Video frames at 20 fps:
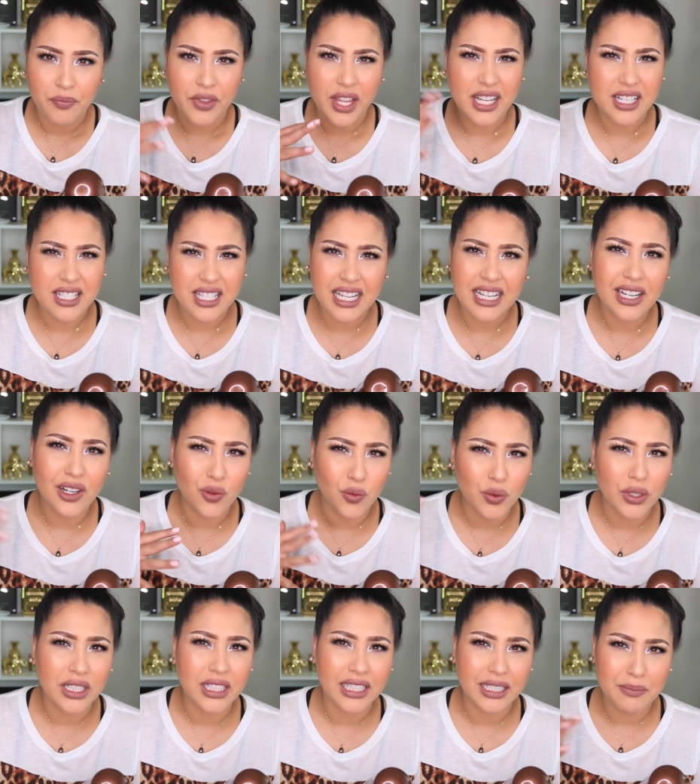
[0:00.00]
that's like a
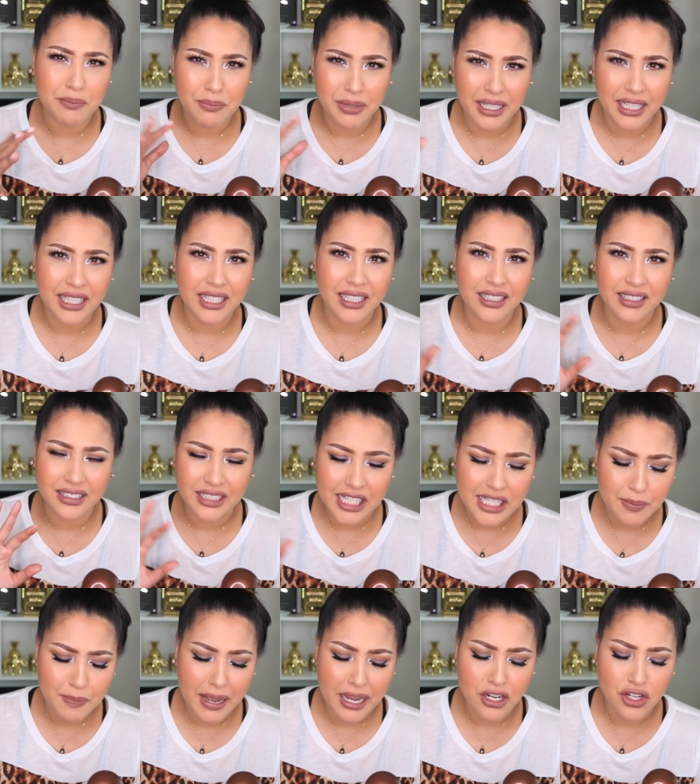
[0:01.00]
really big
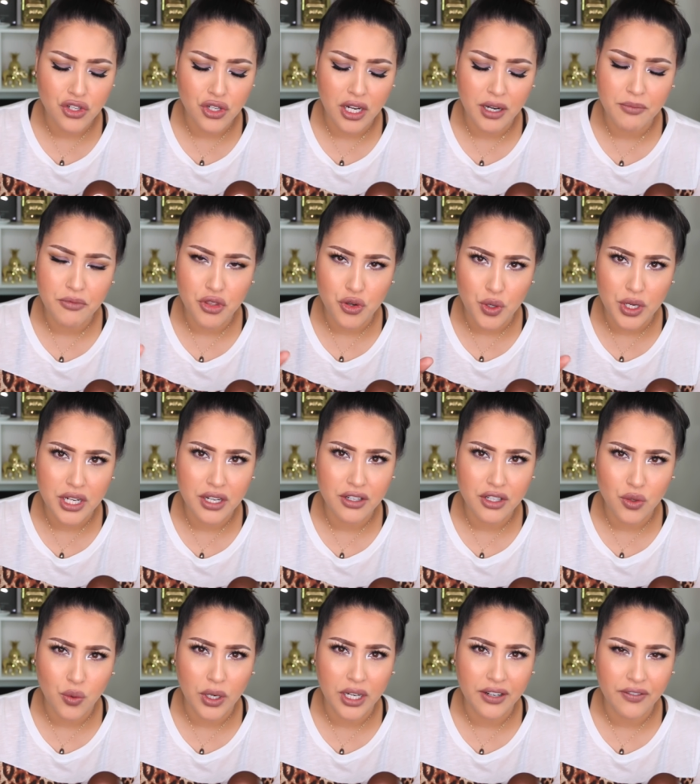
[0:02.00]
spectrum, 3 to
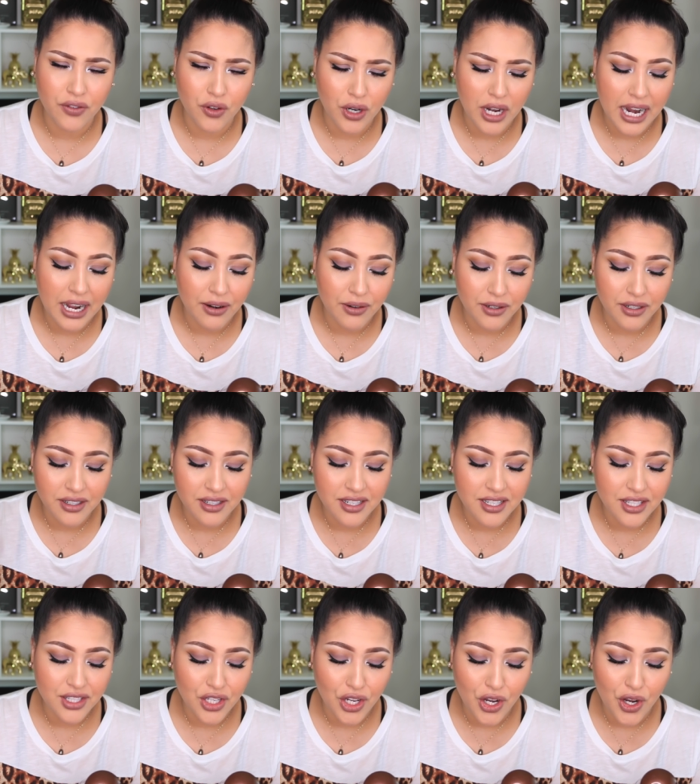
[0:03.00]
24
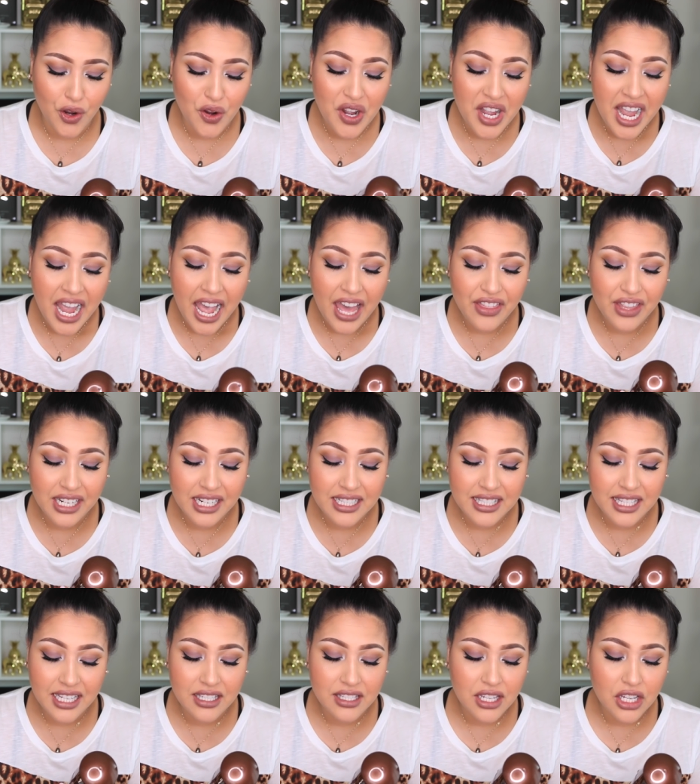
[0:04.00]
hours. So, and then
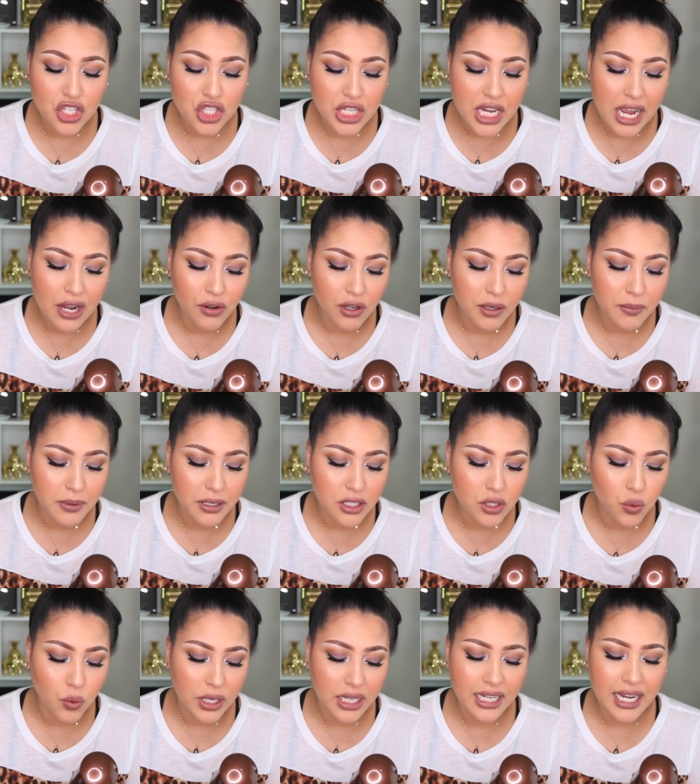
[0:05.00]
it says shower
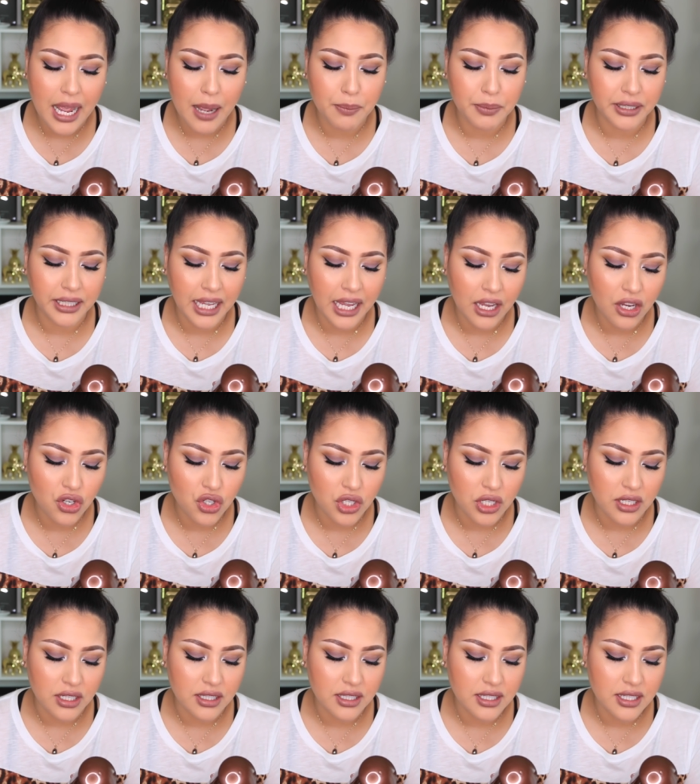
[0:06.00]
between
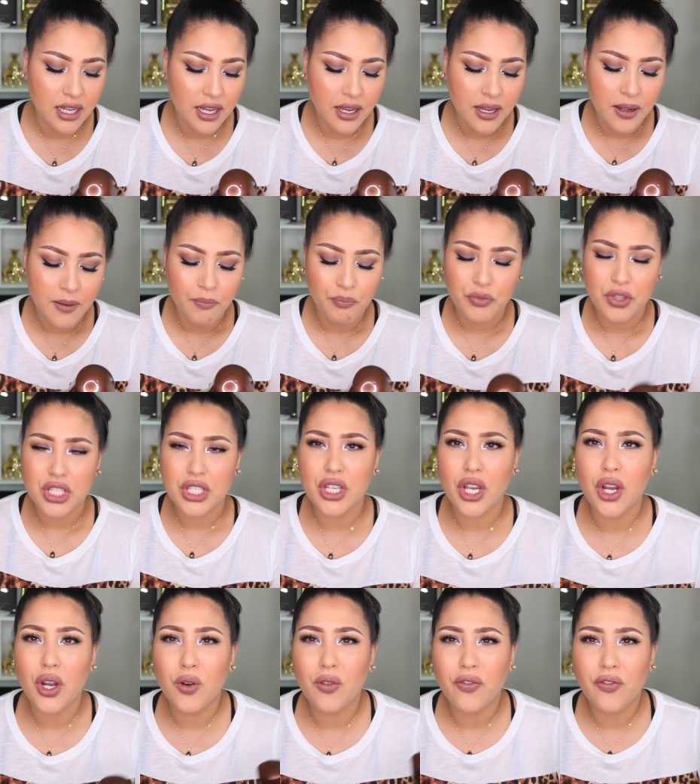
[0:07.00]
applications.
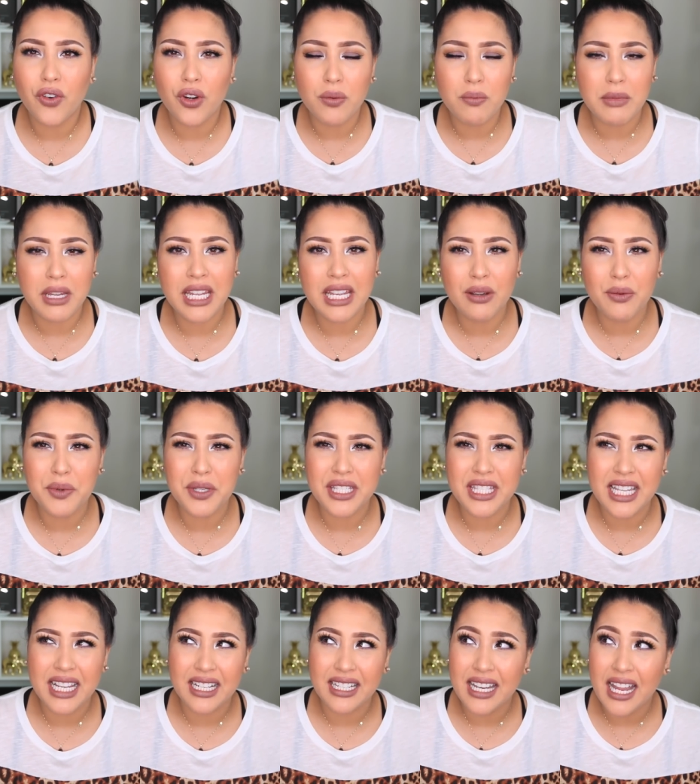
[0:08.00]
So for me, it
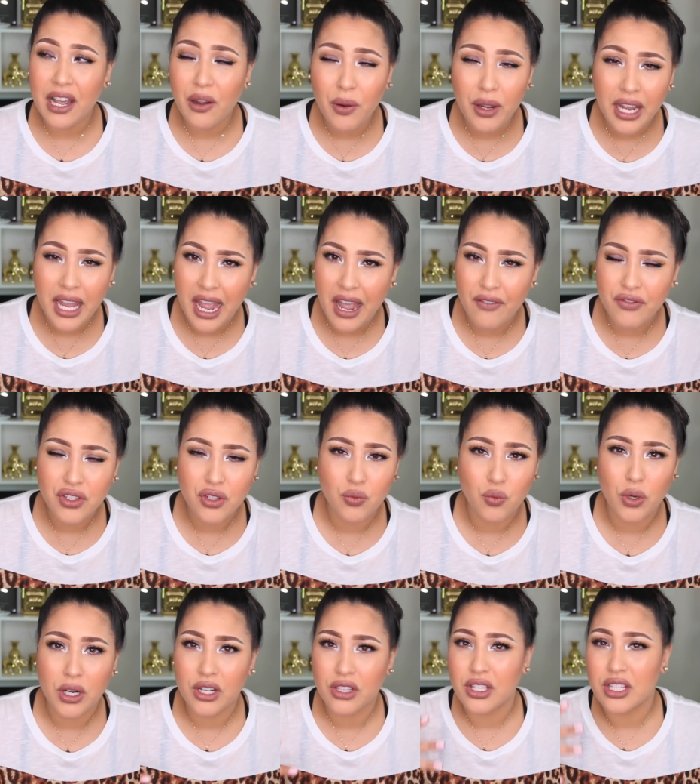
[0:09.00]
was like now I have to
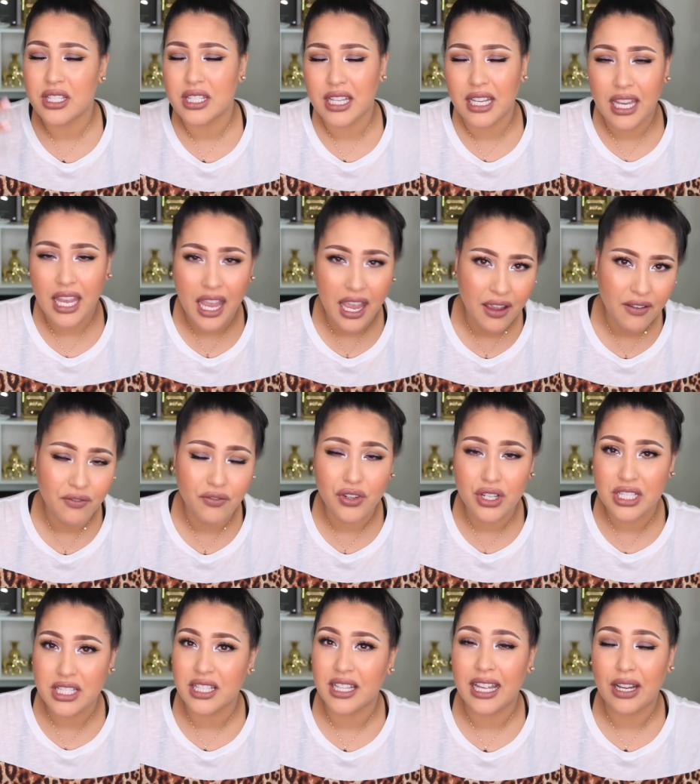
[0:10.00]
wear this like
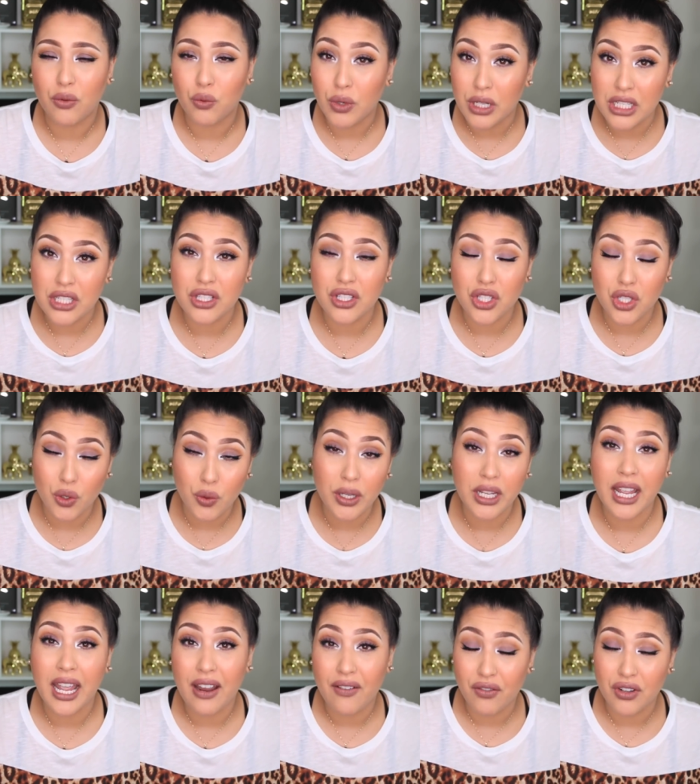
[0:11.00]
every, like redo
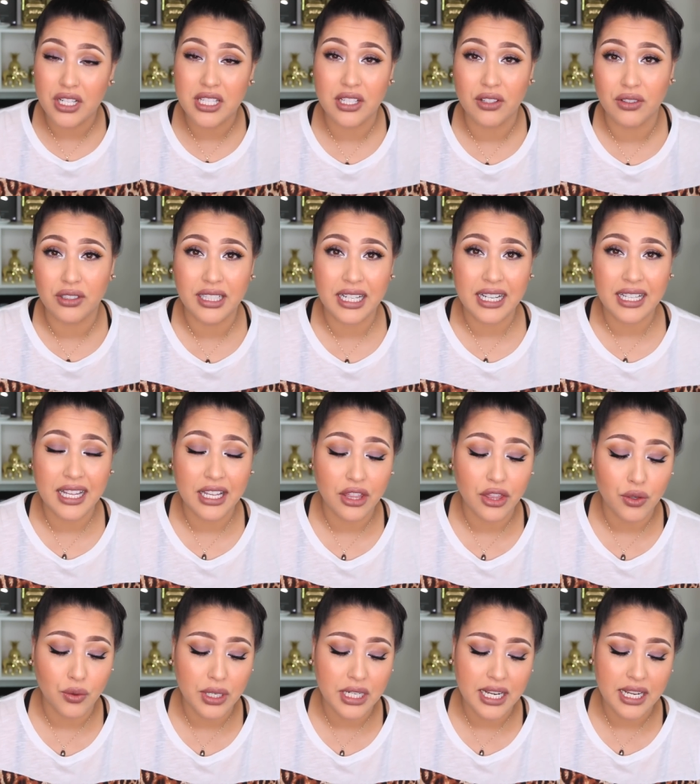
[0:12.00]
it every single day,
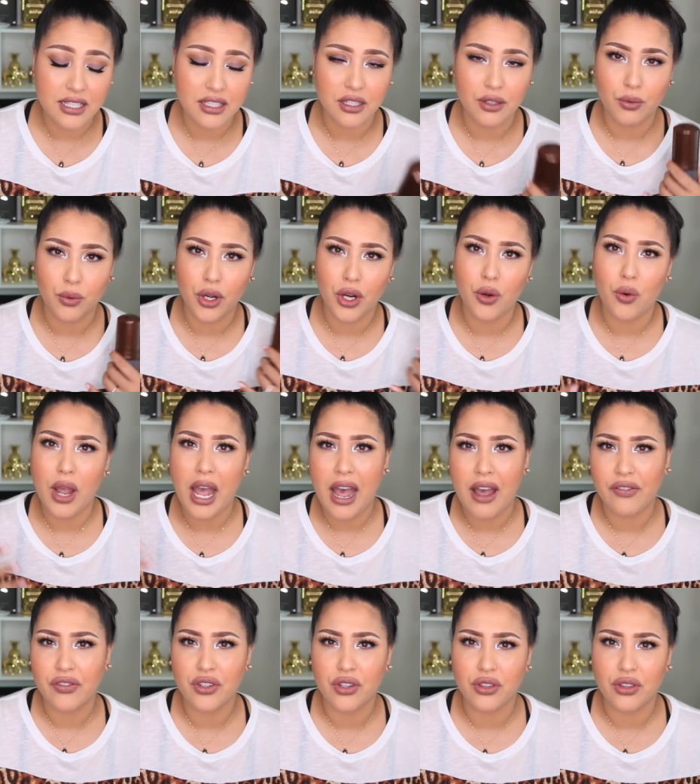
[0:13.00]
like three days in a row
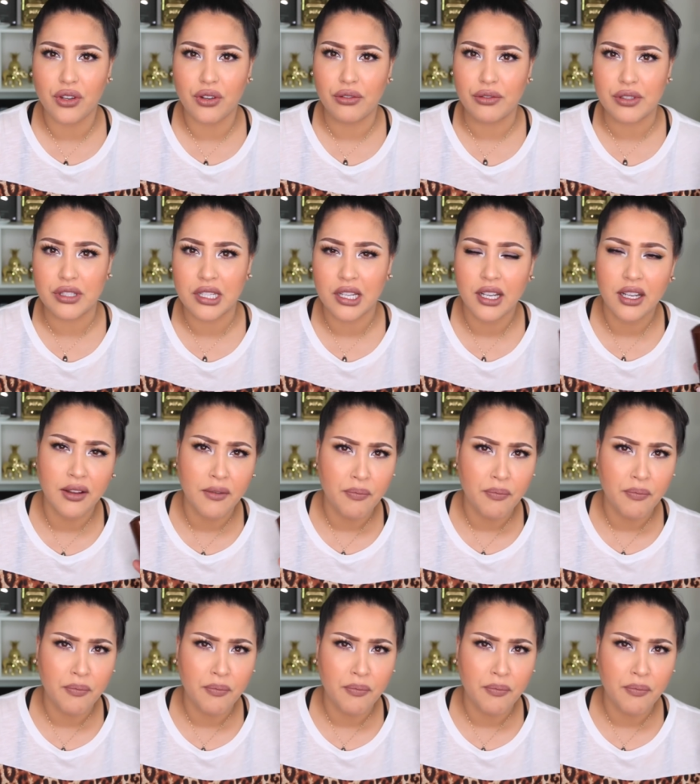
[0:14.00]
after those